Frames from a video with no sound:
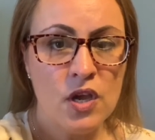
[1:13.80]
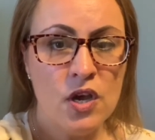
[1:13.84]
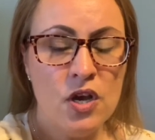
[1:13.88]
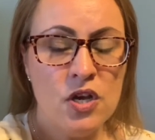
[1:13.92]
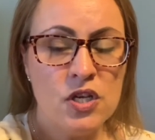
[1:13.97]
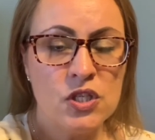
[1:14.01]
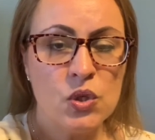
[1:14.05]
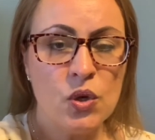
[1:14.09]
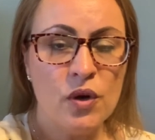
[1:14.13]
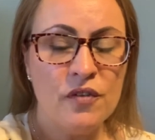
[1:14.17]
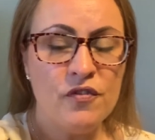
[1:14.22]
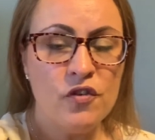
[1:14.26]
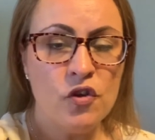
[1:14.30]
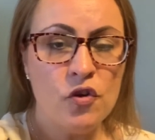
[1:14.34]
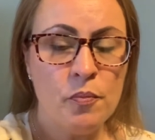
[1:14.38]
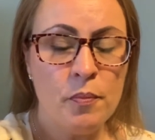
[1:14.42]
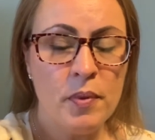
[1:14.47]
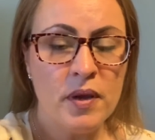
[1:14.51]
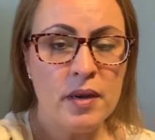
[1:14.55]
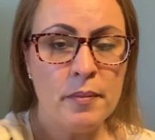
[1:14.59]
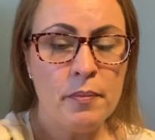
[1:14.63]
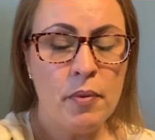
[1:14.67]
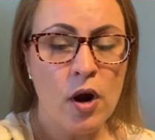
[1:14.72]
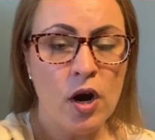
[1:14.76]
So if
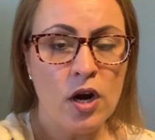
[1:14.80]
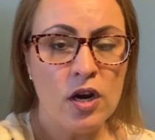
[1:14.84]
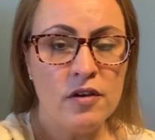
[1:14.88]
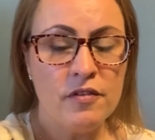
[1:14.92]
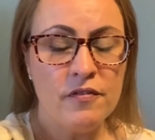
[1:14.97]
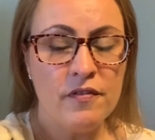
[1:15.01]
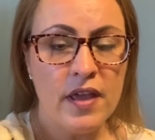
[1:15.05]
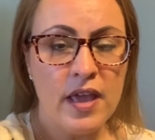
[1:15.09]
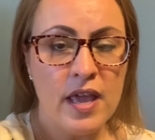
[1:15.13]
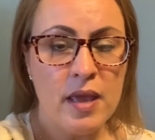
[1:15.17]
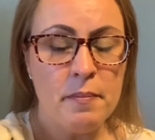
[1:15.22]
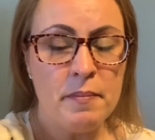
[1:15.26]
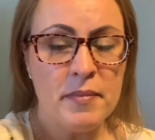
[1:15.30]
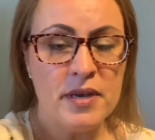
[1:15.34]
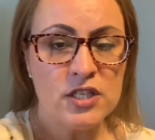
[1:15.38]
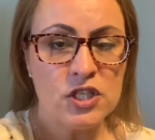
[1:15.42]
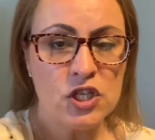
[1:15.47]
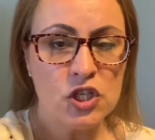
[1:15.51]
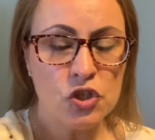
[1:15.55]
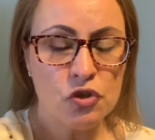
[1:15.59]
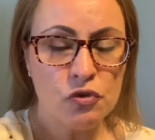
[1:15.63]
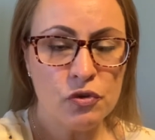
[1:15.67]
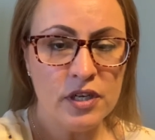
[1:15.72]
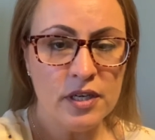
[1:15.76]
you've been part of a
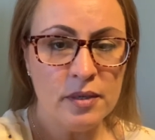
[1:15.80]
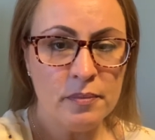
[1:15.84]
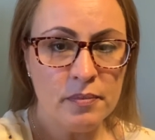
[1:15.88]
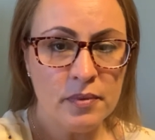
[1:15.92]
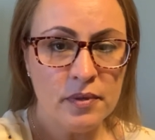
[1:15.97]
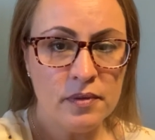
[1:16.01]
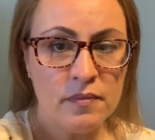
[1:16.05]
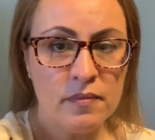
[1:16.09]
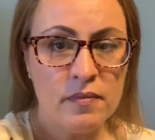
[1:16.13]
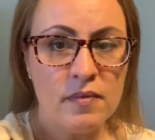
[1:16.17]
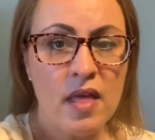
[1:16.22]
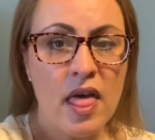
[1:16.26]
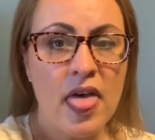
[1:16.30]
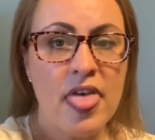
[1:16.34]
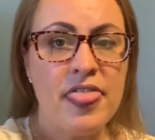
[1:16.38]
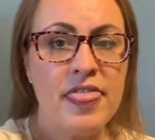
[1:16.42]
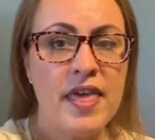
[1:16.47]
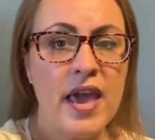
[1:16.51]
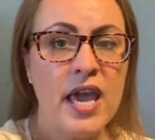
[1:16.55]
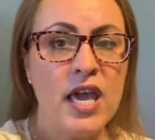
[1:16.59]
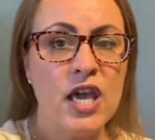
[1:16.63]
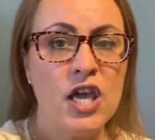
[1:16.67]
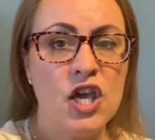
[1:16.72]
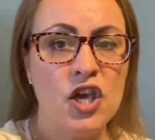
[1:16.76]
mission trip,
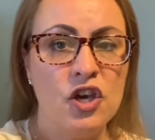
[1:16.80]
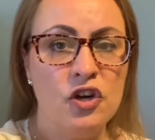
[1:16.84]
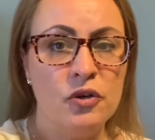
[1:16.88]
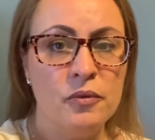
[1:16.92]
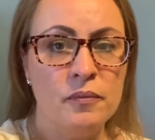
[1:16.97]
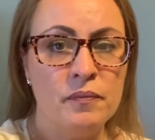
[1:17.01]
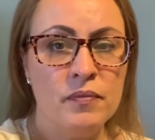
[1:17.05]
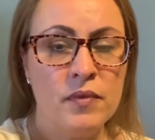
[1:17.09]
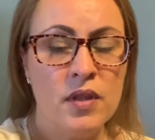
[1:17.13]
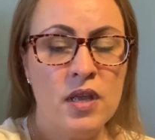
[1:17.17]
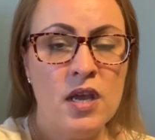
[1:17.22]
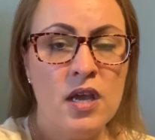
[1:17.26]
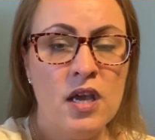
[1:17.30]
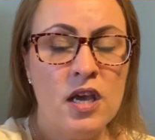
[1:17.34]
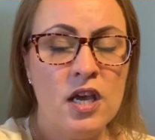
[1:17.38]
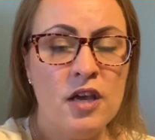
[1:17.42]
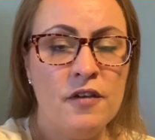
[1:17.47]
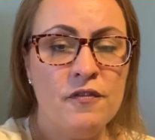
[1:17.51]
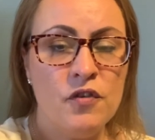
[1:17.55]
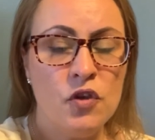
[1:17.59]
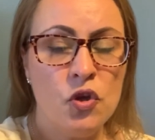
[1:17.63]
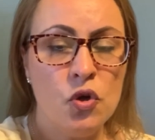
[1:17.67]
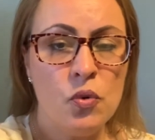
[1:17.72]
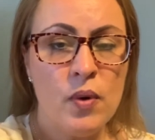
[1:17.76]
thank you.
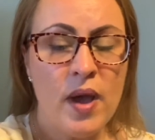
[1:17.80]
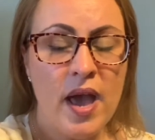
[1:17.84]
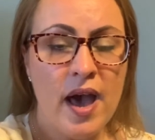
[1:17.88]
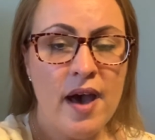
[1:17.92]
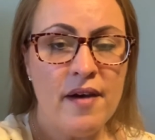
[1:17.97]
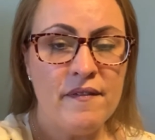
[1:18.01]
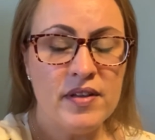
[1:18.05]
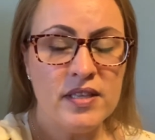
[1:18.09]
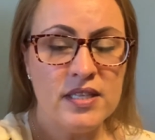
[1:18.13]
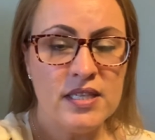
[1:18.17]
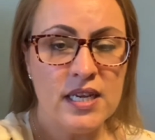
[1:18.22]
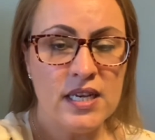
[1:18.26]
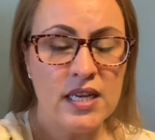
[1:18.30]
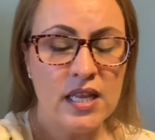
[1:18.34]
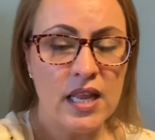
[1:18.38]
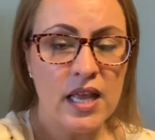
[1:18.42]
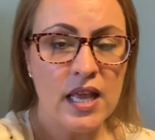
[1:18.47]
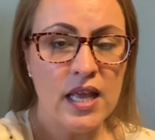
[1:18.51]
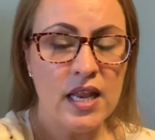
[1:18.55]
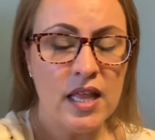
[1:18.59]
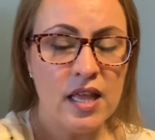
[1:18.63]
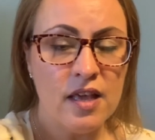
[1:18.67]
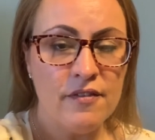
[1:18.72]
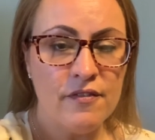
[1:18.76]
If you have
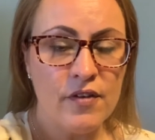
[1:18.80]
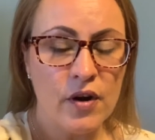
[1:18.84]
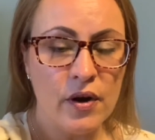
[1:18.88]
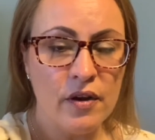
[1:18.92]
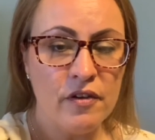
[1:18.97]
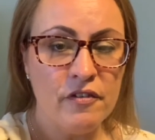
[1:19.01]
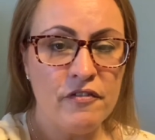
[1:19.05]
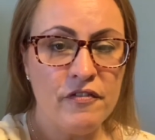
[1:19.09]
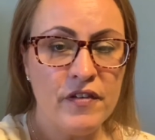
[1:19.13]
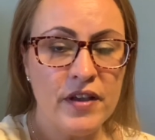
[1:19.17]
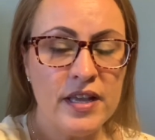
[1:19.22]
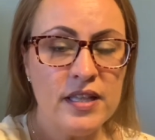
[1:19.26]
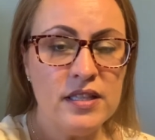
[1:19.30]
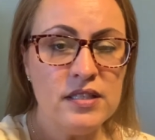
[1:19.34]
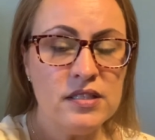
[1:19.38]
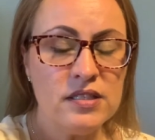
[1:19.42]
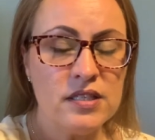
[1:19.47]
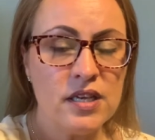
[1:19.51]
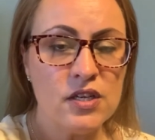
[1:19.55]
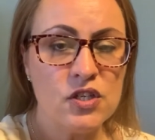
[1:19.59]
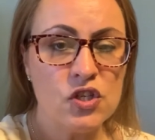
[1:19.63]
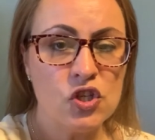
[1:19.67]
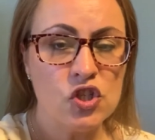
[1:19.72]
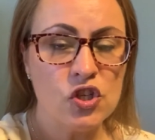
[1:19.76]
attended any of our
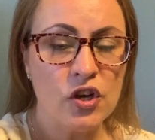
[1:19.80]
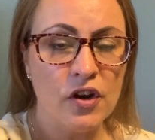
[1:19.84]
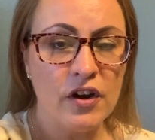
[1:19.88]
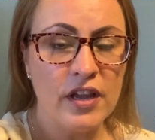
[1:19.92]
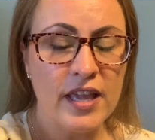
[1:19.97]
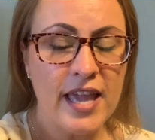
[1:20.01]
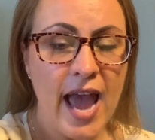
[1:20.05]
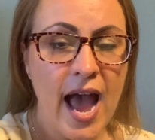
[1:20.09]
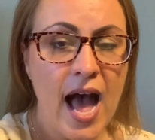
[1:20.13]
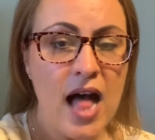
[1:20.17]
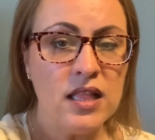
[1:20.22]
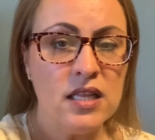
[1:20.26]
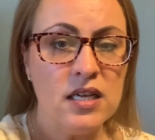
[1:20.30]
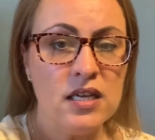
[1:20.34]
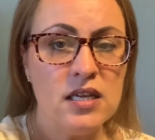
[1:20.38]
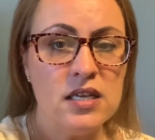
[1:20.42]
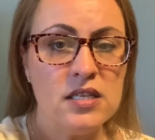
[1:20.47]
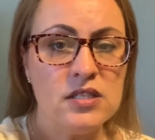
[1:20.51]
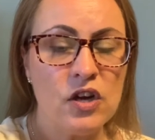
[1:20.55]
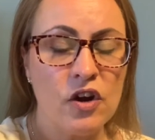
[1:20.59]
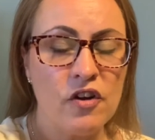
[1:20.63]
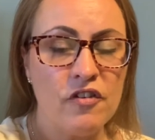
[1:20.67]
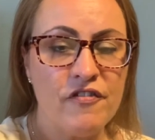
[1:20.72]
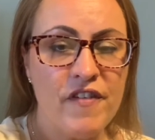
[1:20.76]
events, such as our
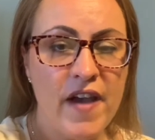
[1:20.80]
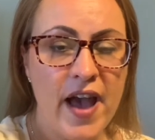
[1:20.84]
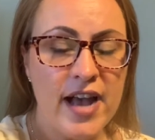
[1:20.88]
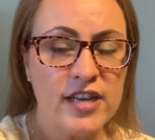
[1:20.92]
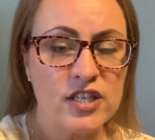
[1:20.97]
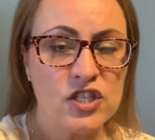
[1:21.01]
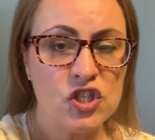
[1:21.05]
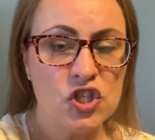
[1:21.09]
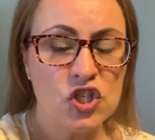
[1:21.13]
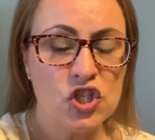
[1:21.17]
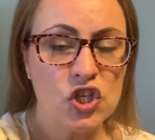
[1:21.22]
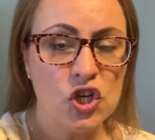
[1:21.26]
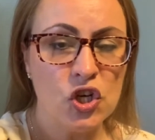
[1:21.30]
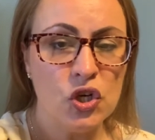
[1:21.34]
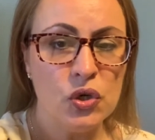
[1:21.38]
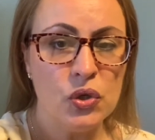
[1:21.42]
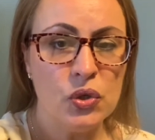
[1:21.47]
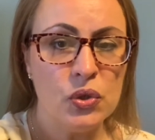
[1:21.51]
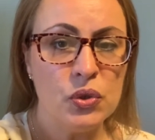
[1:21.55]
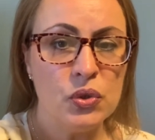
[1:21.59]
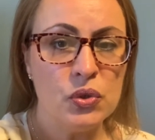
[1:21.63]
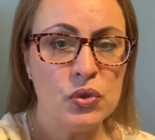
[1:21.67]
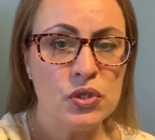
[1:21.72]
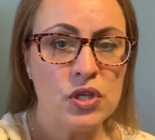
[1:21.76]
galas, our fashion
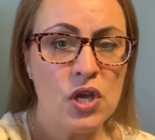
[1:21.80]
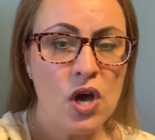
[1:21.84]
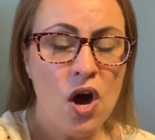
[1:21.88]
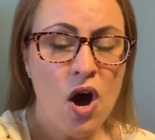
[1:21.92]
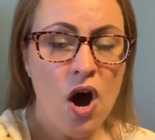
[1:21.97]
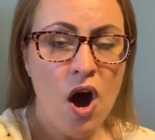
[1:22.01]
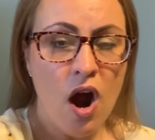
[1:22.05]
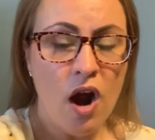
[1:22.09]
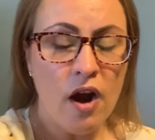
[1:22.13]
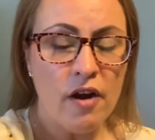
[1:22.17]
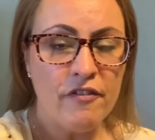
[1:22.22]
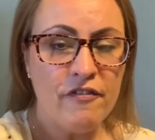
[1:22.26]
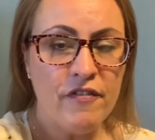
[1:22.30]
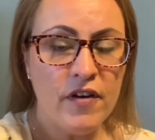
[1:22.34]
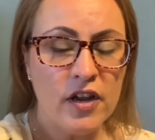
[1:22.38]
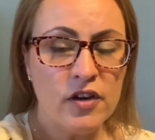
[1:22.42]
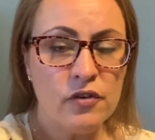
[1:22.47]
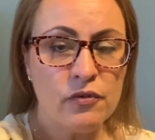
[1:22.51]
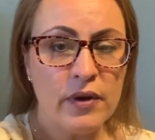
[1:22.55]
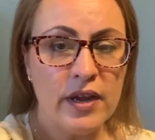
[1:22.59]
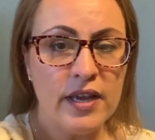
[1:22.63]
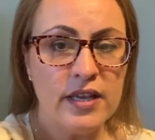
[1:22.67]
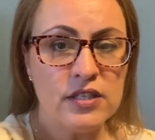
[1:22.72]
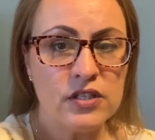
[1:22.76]
shows, our
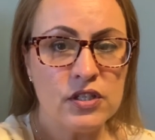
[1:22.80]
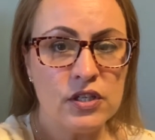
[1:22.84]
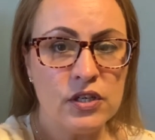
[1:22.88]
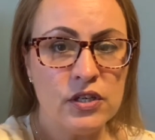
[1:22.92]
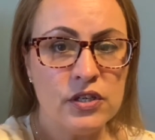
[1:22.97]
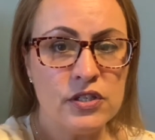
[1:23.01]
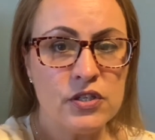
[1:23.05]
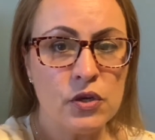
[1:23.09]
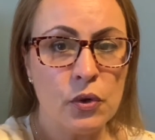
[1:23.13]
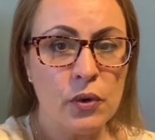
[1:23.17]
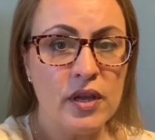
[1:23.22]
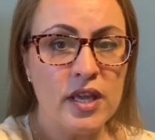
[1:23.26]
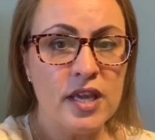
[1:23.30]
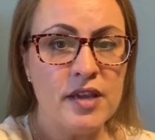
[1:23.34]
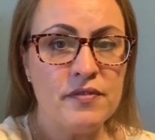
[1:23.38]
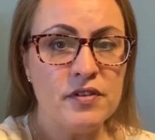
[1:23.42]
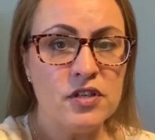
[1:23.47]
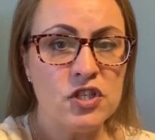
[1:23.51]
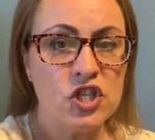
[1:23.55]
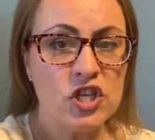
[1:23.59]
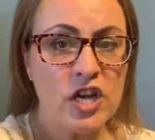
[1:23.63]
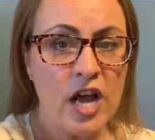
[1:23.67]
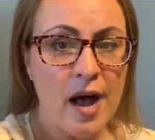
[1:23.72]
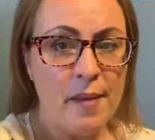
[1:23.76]
fundraisers, or
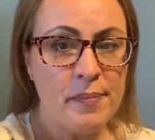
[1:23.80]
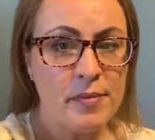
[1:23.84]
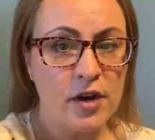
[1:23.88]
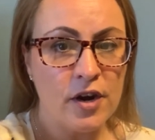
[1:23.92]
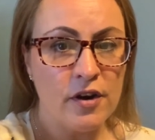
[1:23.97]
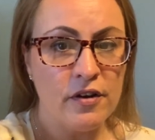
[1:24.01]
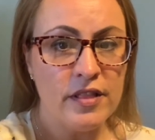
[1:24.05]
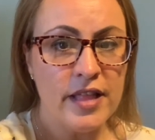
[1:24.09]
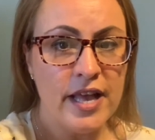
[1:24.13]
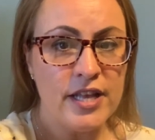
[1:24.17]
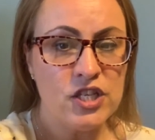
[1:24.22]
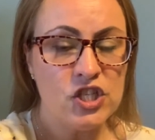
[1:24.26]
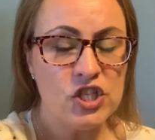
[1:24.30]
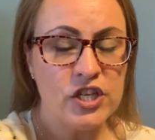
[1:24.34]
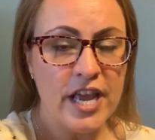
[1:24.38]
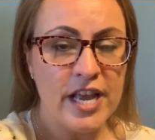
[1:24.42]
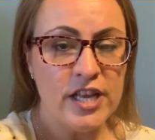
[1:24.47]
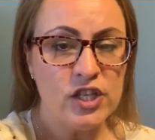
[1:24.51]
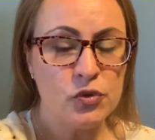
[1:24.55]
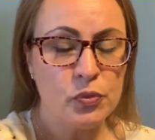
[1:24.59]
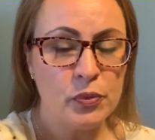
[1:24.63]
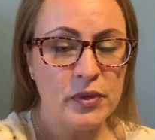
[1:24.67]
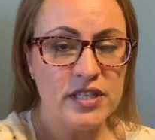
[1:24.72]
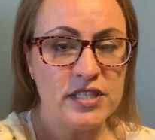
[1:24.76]
even shop at our Let's
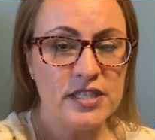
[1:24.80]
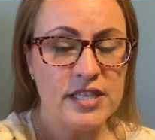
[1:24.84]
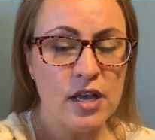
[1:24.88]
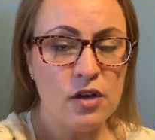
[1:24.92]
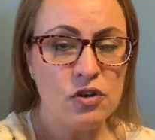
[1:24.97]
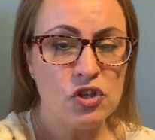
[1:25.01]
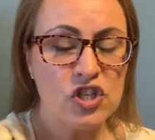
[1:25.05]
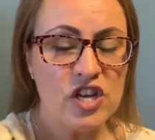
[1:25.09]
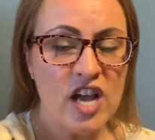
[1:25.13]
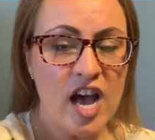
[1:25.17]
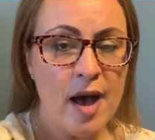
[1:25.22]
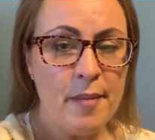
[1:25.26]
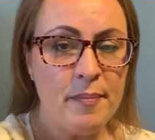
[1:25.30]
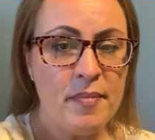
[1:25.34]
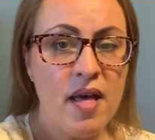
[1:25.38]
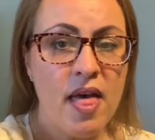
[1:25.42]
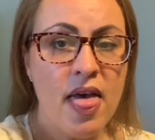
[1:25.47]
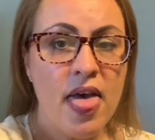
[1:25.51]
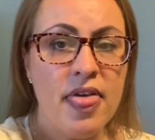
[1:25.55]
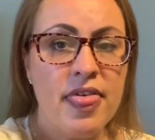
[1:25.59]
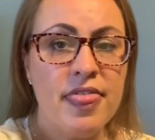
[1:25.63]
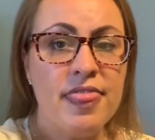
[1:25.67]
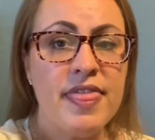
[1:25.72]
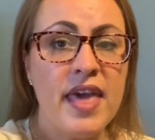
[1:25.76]
Change resale shop,
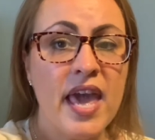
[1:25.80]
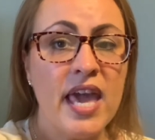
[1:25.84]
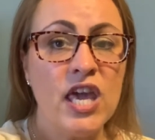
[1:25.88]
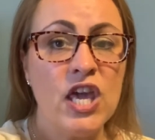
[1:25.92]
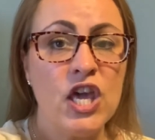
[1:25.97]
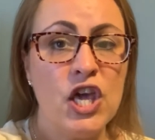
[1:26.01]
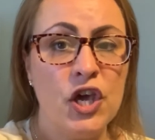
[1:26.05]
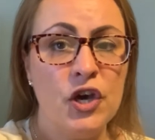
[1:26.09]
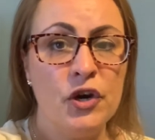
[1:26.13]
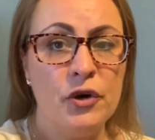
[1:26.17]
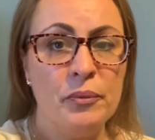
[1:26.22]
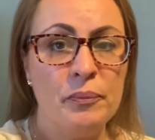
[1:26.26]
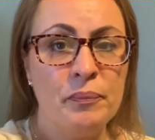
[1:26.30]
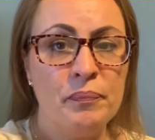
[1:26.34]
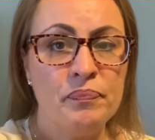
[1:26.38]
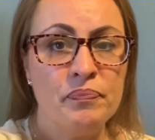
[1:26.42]
thank you.